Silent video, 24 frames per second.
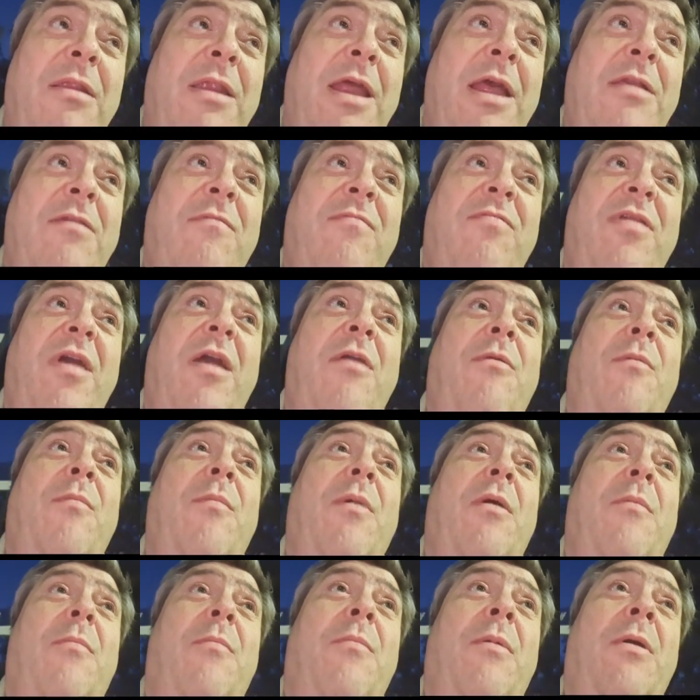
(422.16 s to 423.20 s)
in 19th century,
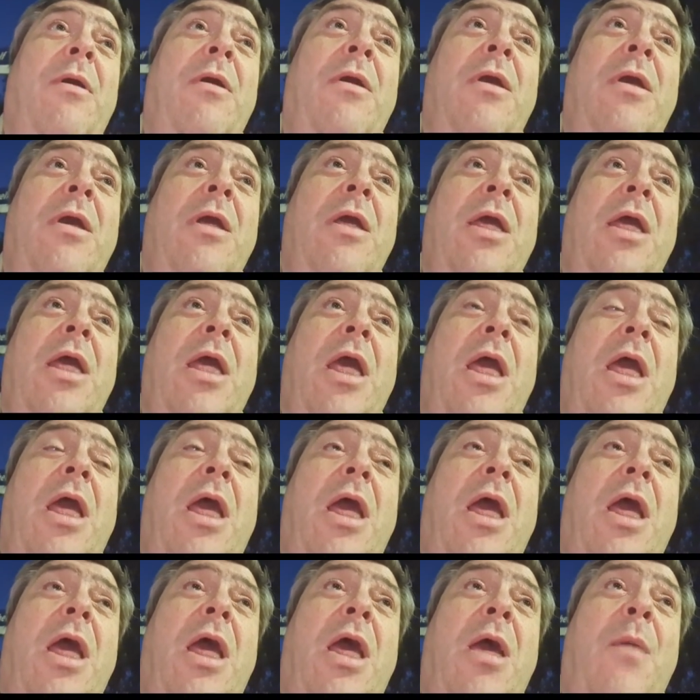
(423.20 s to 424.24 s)

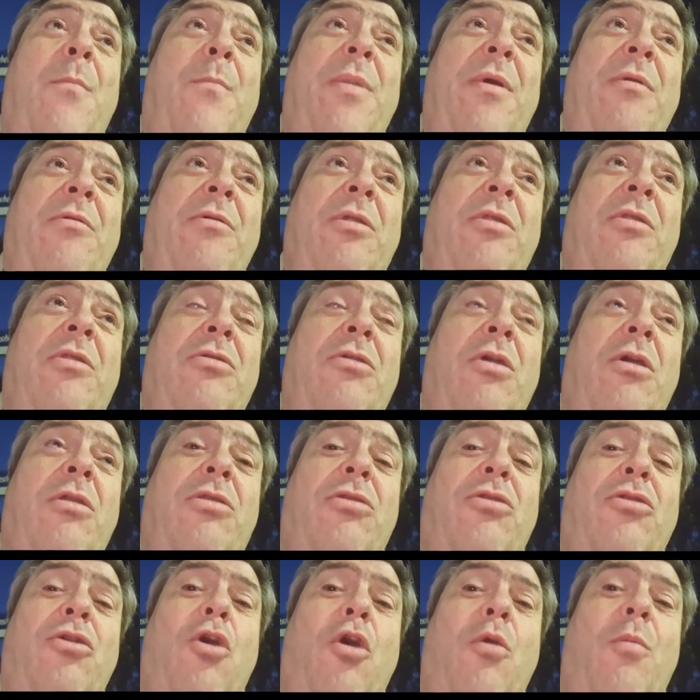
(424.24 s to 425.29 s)
built
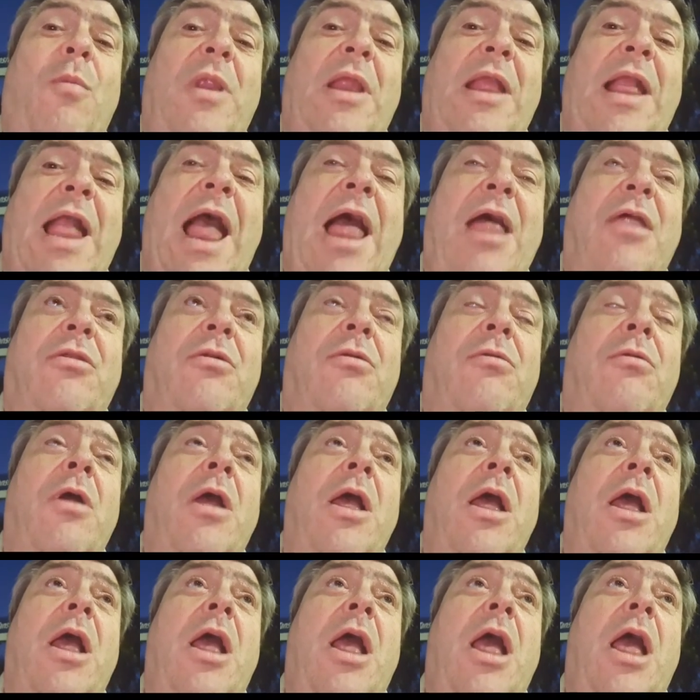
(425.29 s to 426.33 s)
just German castle.
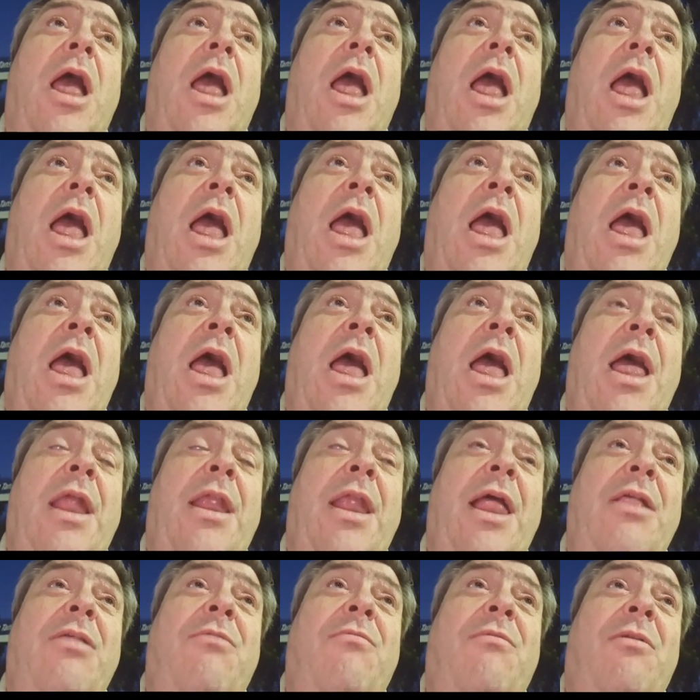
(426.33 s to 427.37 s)

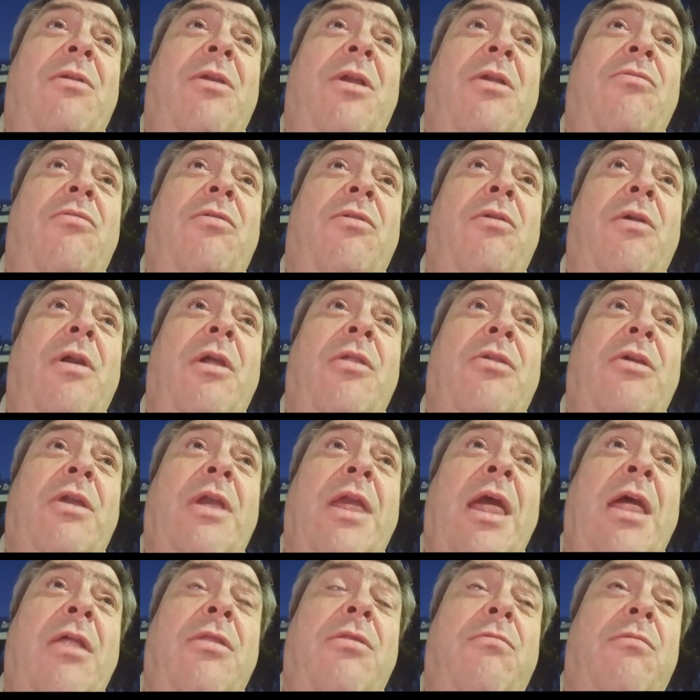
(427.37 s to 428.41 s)
And that's really interesting. Newcastle
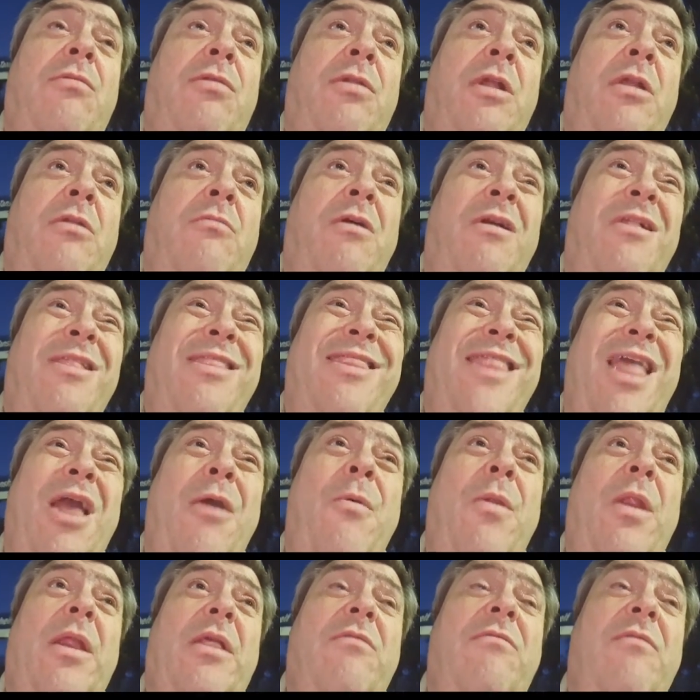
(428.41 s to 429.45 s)
Castle was in quite
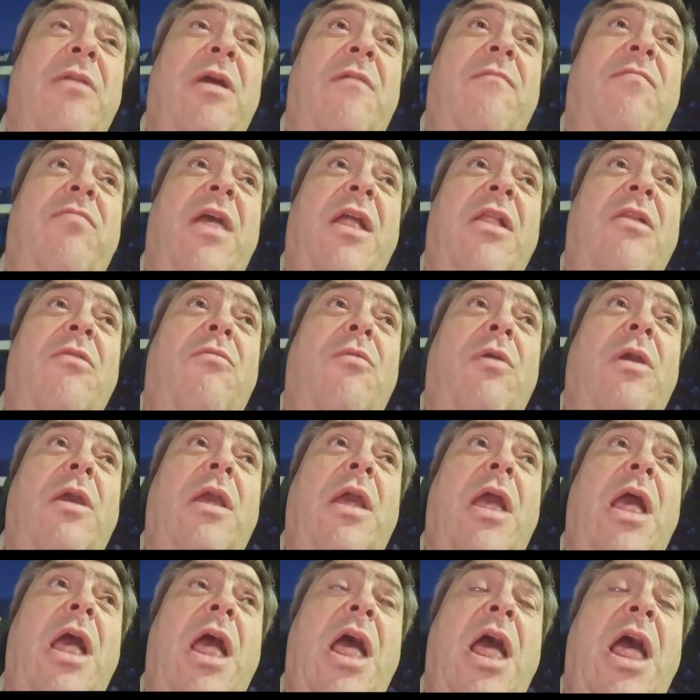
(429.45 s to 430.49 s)
derelict in 19th
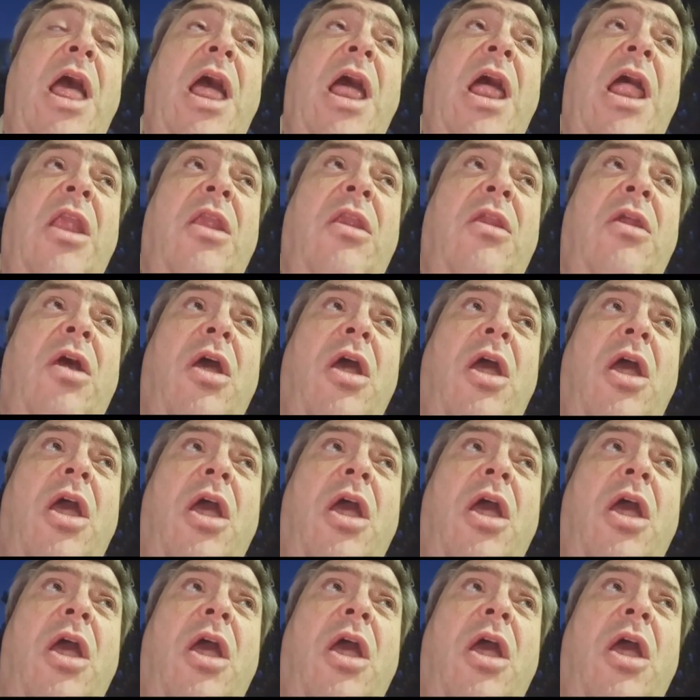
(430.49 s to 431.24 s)
century and